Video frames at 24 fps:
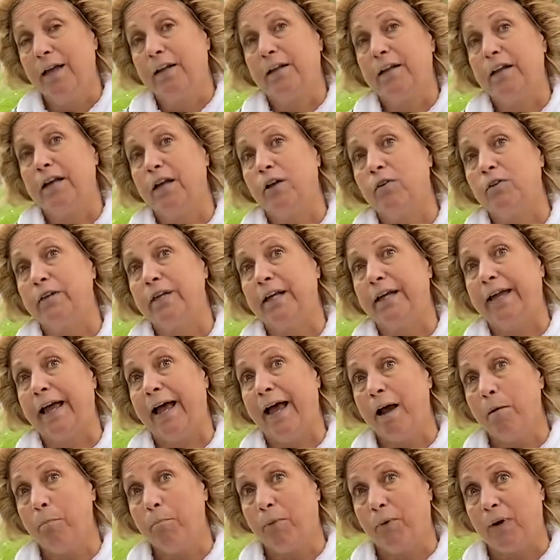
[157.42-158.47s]
Leo
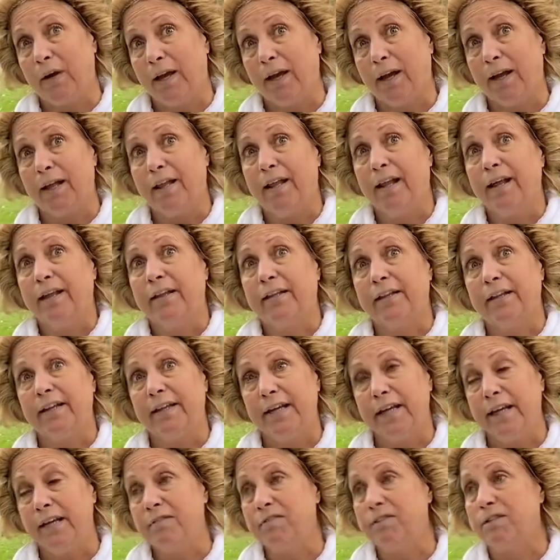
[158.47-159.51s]
DiCaprio
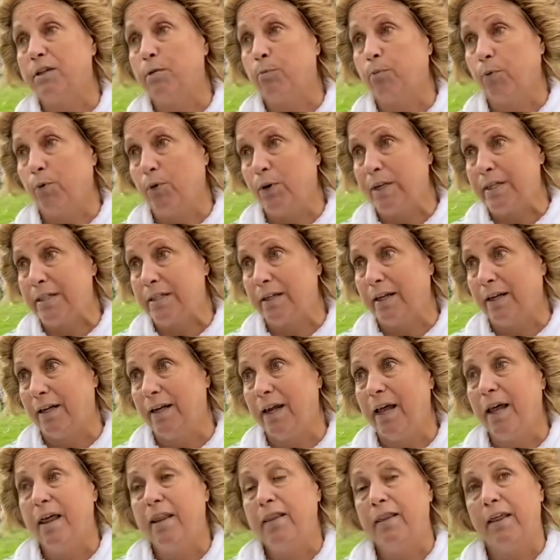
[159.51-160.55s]
leaves a prison
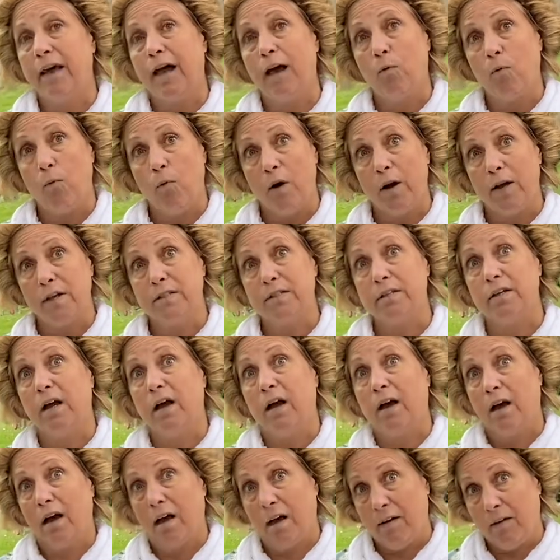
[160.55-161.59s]
that was
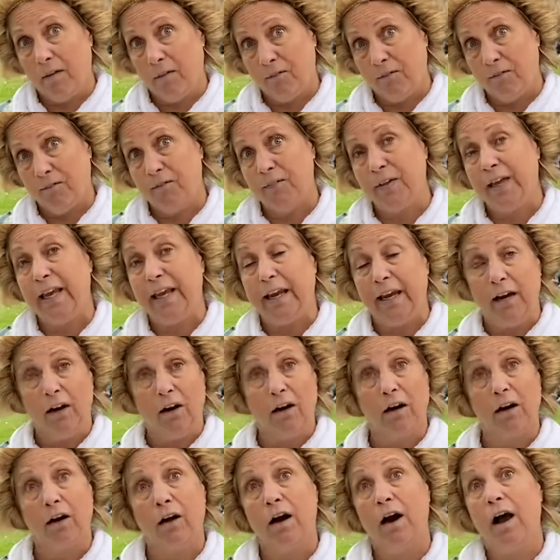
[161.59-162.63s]

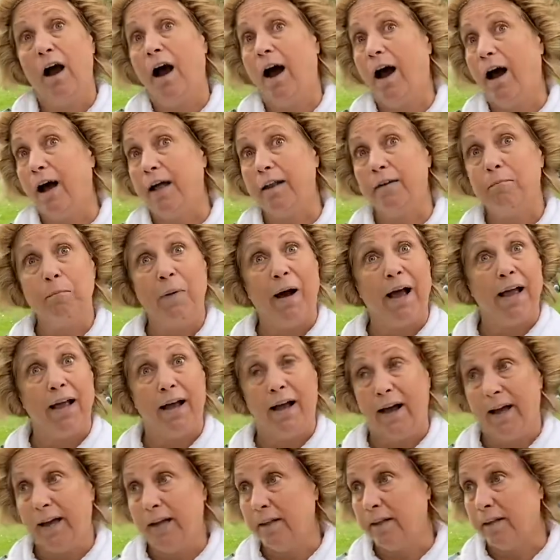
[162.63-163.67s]
here on my
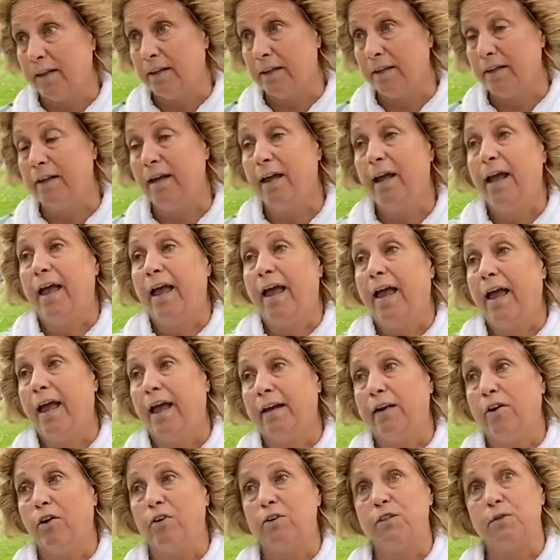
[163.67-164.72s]
island
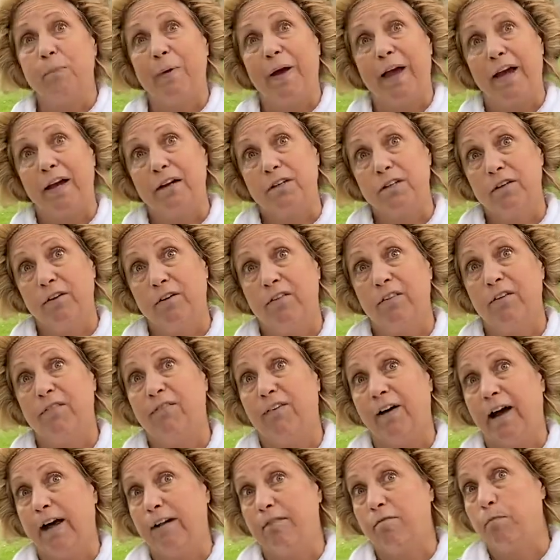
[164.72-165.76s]
and goes back to the
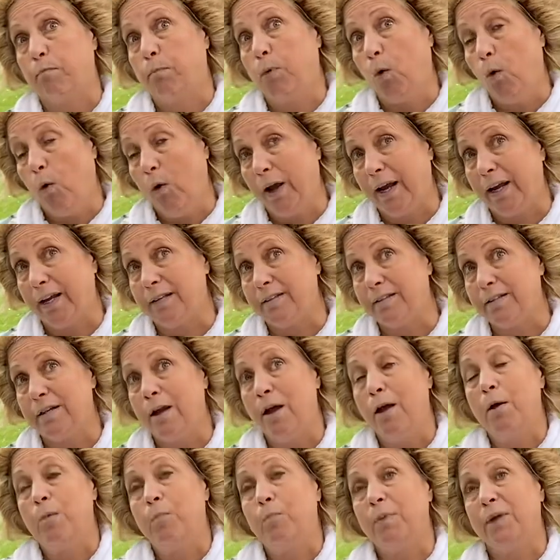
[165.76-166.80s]
5 points,
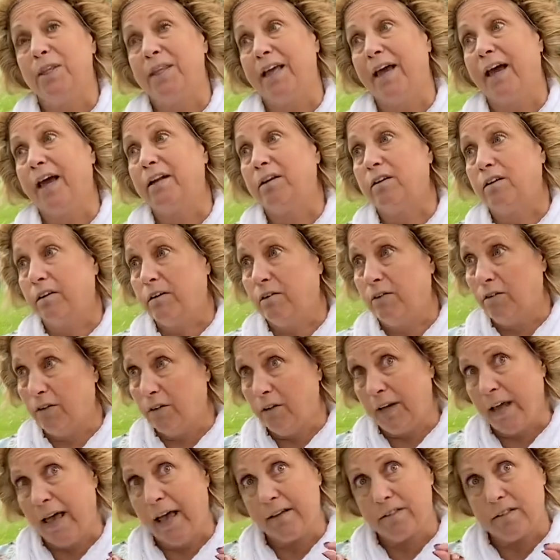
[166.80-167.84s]
but that
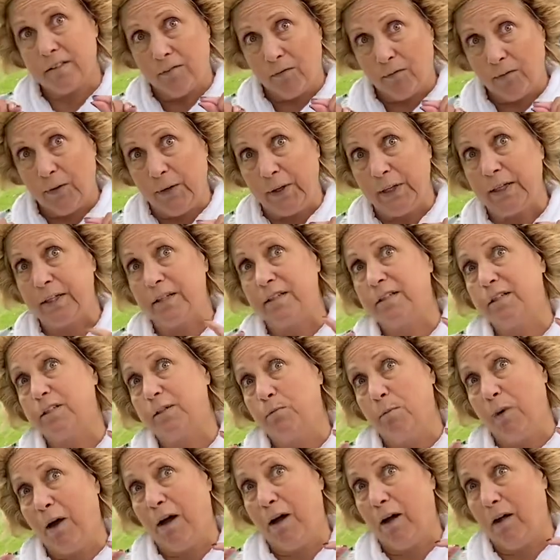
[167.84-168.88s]
has a really
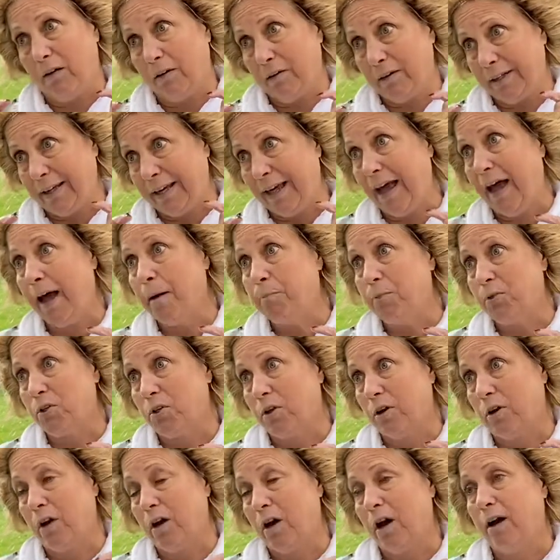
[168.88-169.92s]
small
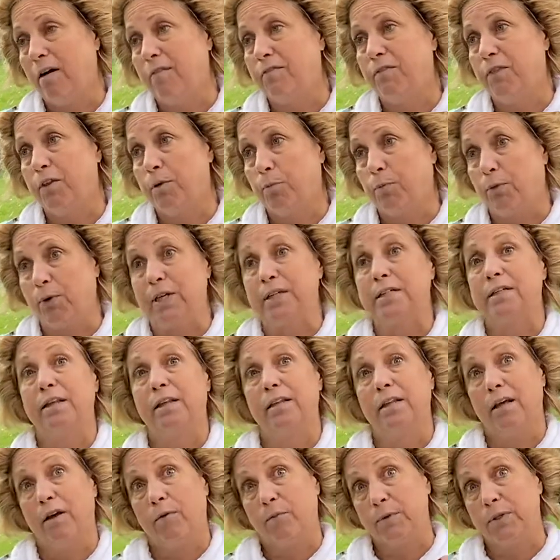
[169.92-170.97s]
capture of the
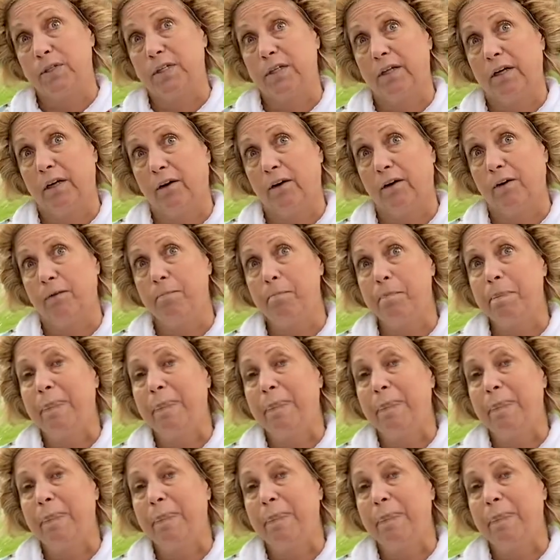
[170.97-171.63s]
prison that was here.